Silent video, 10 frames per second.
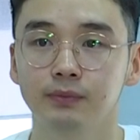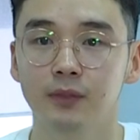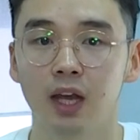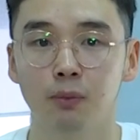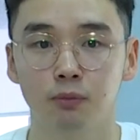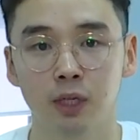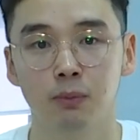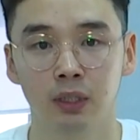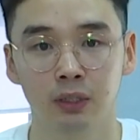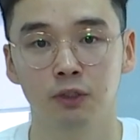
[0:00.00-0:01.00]
yeah, I'm
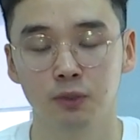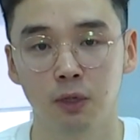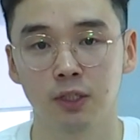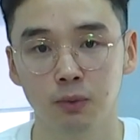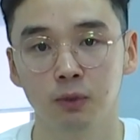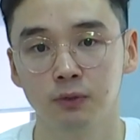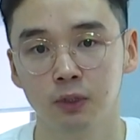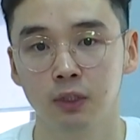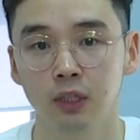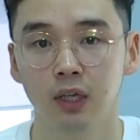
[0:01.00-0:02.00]
primarily responsible
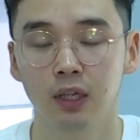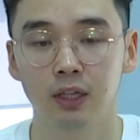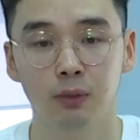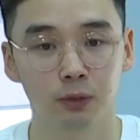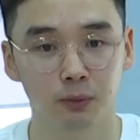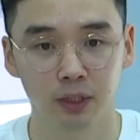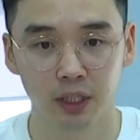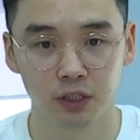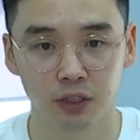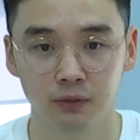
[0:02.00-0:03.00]
for the
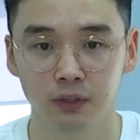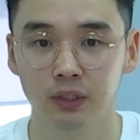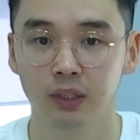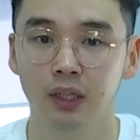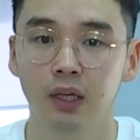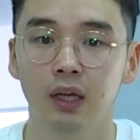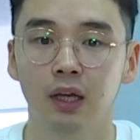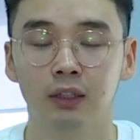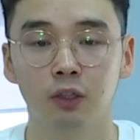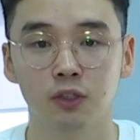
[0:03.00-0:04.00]
implementation of it
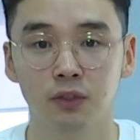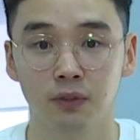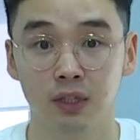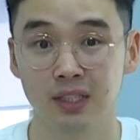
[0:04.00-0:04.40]
and also for the